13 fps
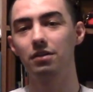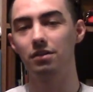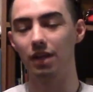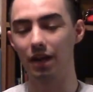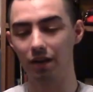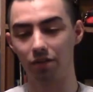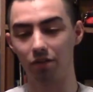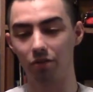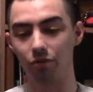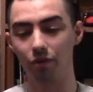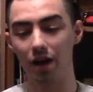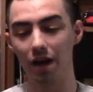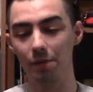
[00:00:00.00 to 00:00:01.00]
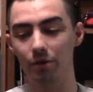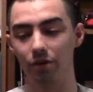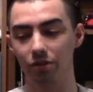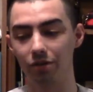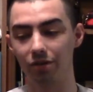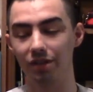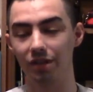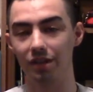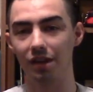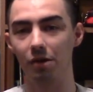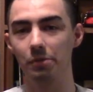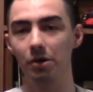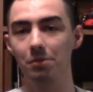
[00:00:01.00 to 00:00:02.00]
Like and subscribe. Also, click
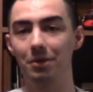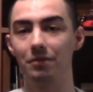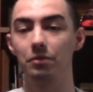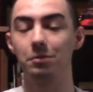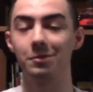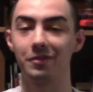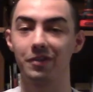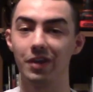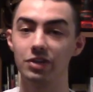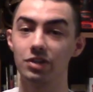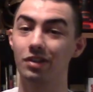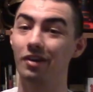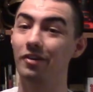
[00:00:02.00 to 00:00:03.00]
that bell button for notifications.